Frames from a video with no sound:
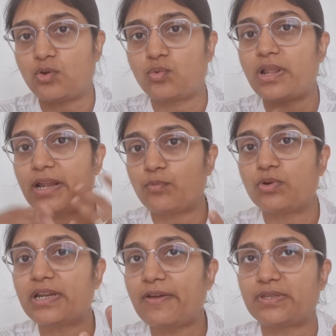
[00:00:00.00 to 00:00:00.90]
It
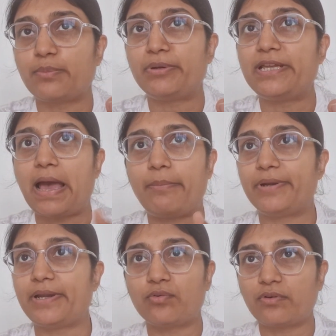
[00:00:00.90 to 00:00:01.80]
wouldn't have simply
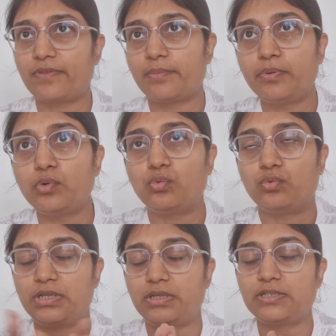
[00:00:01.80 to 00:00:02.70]
happened out of the
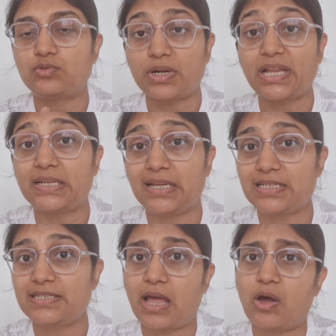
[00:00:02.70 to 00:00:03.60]
blue, is what I
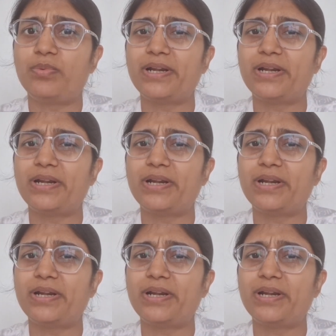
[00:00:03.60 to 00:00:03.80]
realized now.